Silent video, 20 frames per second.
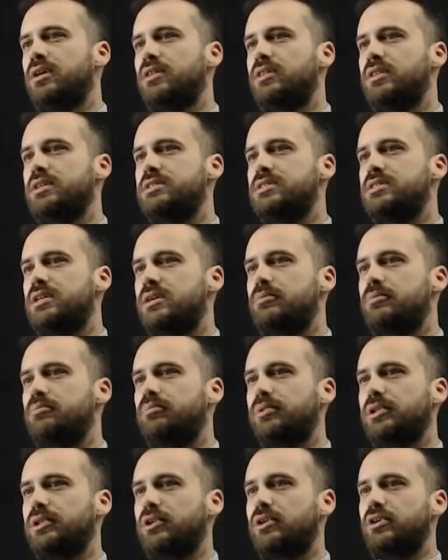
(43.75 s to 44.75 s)
This
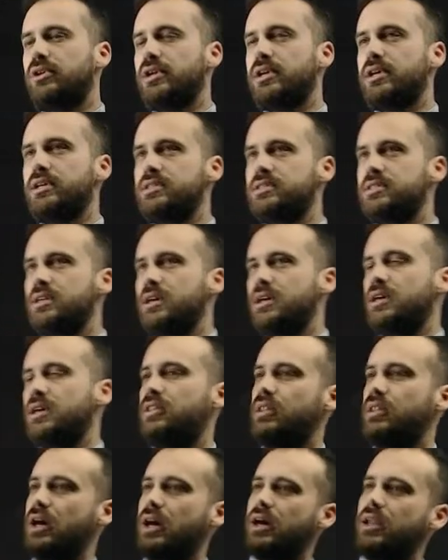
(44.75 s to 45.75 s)
implies
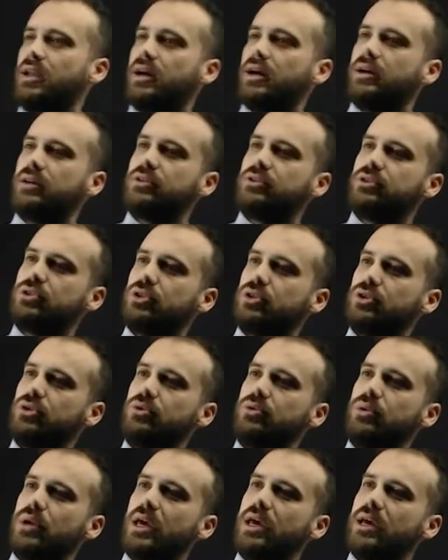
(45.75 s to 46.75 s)
that
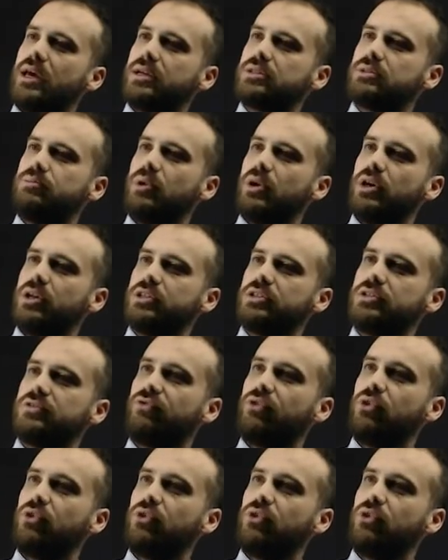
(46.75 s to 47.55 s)
2x minus